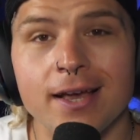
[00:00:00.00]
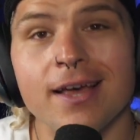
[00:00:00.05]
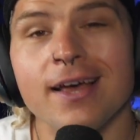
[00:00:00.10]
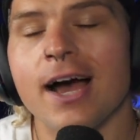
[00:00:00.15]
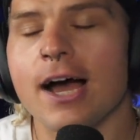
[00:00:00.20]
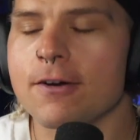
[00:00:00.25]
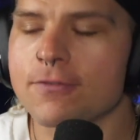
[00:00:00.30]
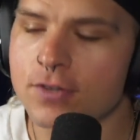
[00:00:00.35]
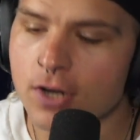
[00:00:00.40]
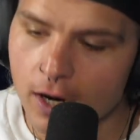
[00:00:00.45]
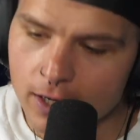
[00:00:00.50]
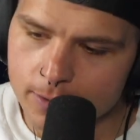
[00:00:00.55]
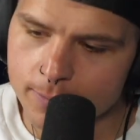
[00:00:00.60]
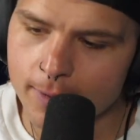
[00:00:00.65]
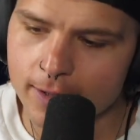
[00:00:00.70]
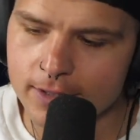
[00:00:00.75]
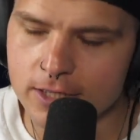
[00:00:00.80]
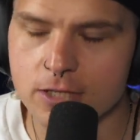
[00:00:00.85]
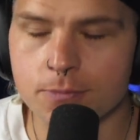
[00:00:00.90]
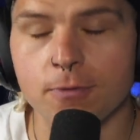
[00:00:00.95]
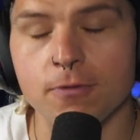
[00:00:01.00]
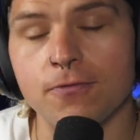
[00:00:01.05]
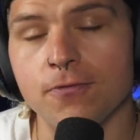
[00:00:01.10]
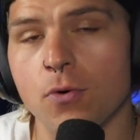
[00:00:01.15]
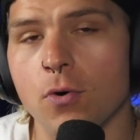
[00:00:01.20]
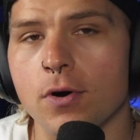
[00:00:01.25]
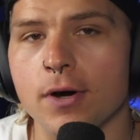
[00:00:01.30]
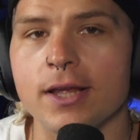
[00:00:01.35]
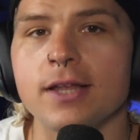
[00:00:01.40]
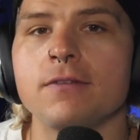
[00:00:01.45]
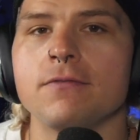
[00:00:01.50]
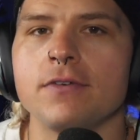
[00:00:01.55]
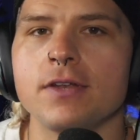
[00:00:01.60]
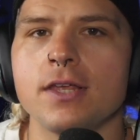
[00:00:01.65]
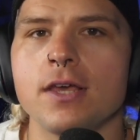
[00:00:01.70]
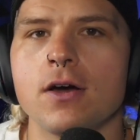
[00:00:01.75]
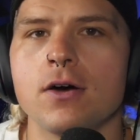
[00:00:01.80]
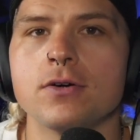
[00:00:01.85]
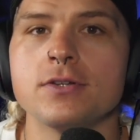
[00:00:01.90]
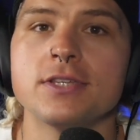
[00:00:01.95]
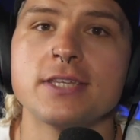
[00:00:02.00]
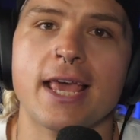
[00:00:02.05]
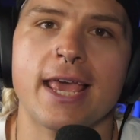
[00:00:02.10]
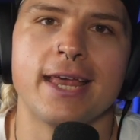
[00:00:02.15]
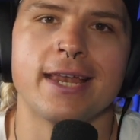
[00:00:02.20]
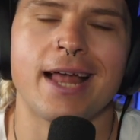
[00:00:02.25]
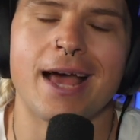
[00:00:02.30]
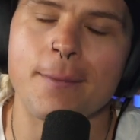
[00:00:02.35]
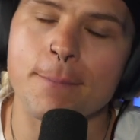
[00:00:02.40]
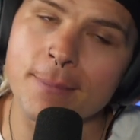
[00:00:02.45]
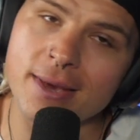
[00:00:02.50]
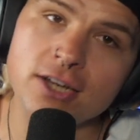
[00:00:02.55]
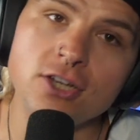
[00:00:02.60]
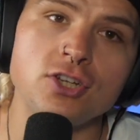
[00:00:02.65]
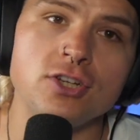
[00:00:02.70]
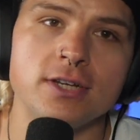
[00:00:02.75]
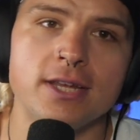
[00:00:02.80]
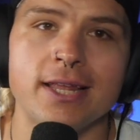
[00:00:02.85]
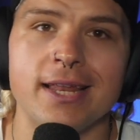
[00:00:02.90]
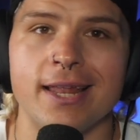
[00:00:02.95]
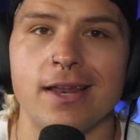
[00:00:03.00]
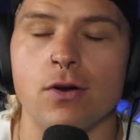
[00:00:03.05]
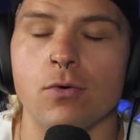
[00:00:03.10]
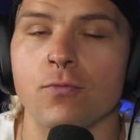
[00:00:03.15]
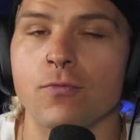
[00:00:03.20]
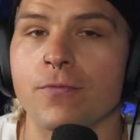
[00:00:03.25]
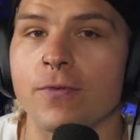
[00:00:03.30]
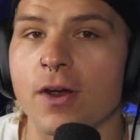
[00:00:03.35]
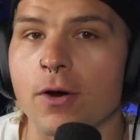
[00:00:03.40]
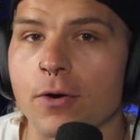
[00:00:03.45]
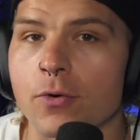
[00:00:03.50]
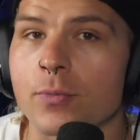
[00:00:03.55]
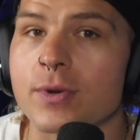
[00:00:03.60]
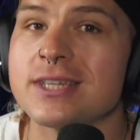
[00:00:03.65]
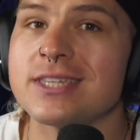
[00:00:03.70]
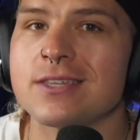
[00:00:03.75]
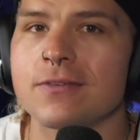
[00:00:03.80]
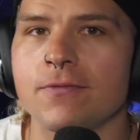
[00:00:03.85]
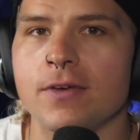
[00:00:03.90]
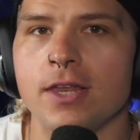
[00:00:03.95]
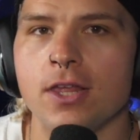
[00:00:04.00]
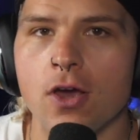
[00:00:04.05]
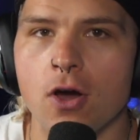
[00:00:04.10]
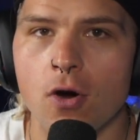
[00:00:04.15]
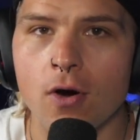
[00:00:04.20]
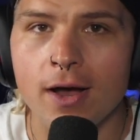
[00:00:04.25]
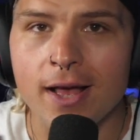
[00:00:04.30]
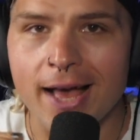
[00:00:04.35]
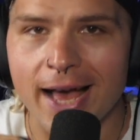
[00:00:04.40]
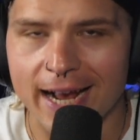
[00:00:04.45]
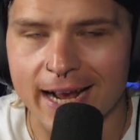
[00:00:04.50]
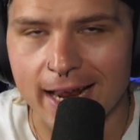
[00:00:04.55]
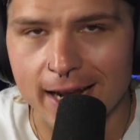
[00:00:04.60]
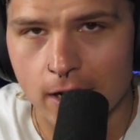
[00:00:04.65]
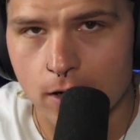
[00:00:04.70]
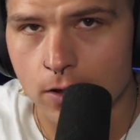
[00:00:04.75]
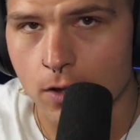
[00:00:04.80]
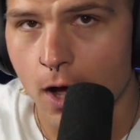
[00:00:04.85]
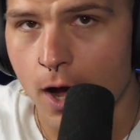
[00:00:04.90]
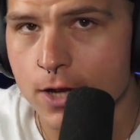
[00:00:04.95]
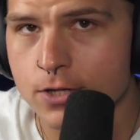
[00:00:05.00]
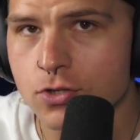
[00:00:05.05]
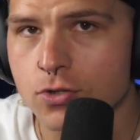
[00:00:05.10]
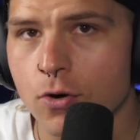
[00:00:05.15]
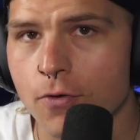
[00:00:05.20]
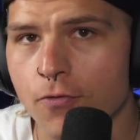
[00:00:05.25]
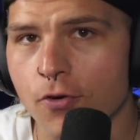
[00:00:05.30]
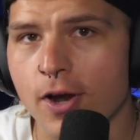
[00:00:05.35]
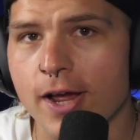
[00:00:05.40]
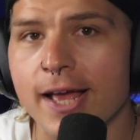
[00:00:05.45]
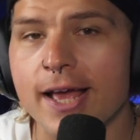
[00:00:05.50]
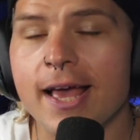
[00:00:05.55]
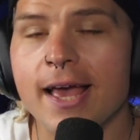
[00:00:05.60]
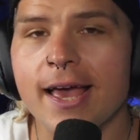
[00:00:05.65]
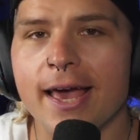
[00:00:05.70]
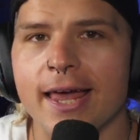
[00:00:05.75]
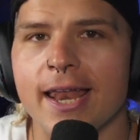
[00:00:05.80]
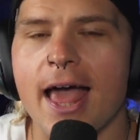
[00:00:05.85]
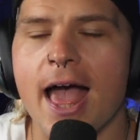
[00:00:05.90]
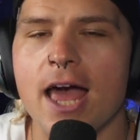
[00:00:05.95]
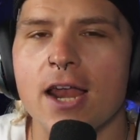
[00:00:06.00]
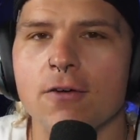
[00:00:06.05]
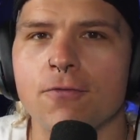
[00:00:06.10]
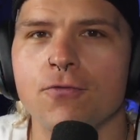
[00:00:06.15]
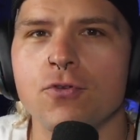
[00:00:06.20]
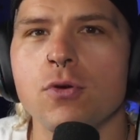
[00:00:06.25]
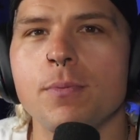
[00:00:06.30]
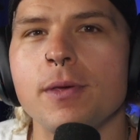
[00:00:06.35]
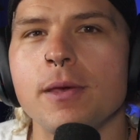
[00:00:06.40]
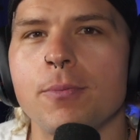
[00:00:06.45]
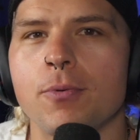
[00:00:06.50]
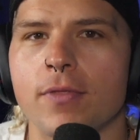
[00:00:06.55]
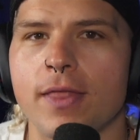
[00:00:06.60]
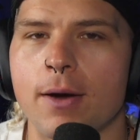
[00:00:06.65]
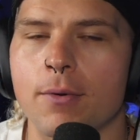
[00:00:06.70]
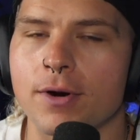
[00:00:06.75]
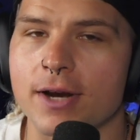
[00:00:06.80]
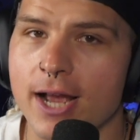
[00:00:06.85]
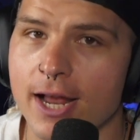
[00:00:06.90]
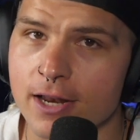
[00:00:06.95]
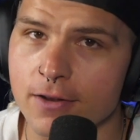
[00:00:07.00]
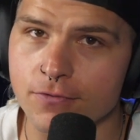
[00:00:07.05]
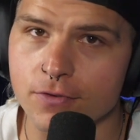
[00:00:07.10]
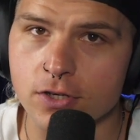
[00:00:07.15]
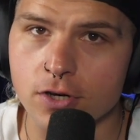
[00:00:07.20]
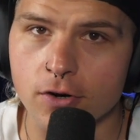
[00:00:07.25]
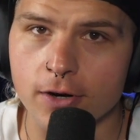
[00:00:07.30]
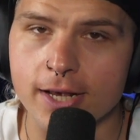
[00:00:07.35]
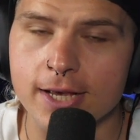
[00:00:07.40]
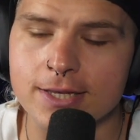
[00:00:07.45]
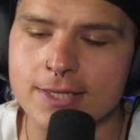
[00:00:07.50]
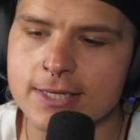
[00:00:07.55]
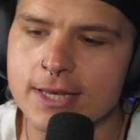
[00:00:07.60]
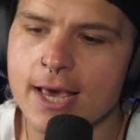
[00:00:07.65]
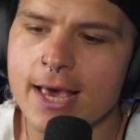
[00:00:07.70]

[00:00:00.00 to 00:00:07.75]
I've talked about this before in videos, and I mentioned it in a very recent video. I kind of glossed over it, and I had a few people that were kind of curious.